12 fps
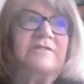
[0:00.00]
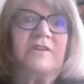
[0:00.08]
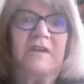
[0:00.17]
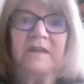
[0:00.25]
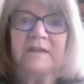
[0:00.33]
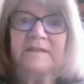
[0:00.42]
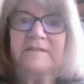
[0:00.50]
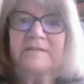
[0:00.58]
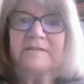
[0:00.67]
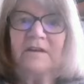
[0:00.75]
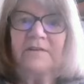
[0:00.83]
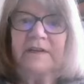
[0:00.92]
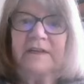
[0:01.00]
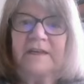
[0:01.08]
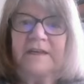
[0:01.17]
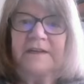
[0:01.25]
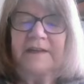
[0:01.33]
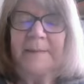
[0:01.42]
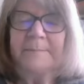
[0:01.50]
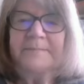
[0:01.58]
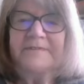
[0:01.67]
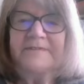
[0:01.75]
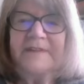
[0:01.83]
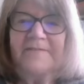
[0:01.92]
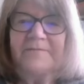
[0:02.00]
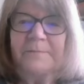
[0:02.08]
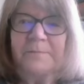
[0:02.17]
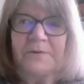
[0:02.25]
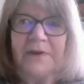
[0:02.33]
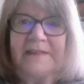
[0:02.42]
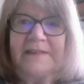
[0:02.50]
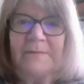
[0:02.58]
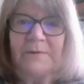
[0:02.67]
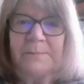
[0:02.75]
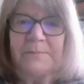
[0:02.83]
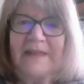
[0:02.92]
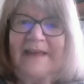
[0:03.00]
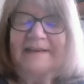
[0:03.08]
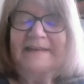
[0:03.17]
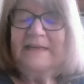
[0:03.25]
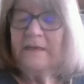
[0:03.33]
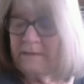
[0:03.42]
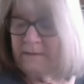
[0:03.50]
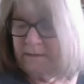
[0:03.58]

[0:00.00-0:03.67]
kits, already kitted up stuff parade that we're planning